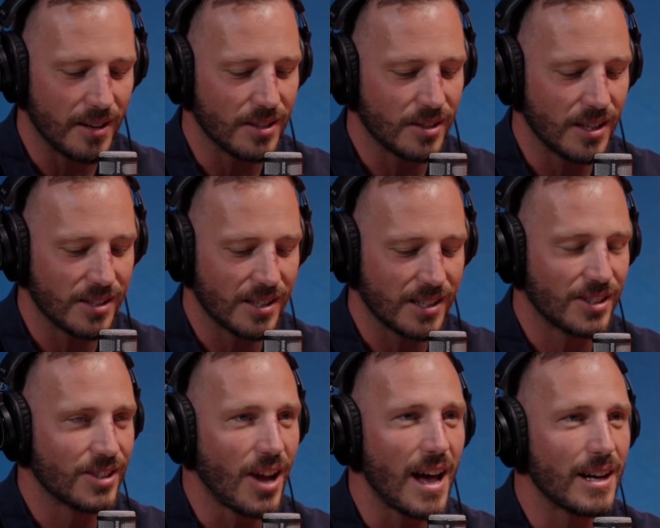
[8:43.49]
It's
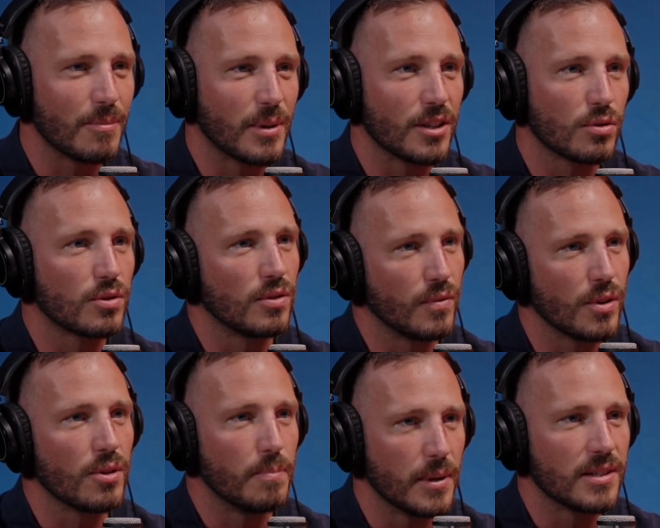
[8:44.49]
exciting, but it's also
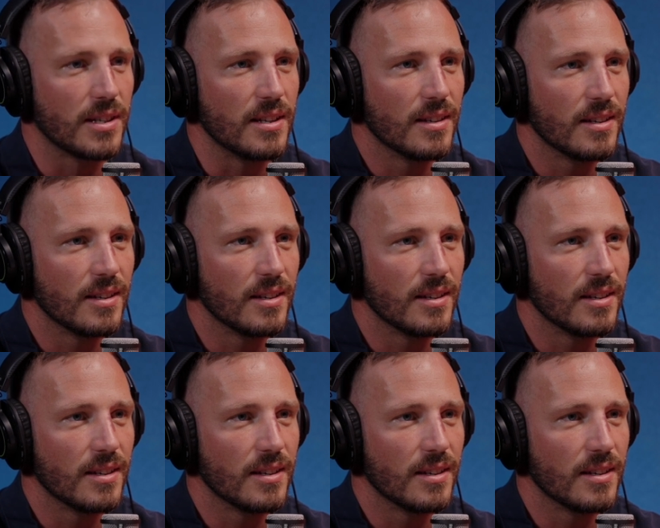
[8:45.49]
very busy.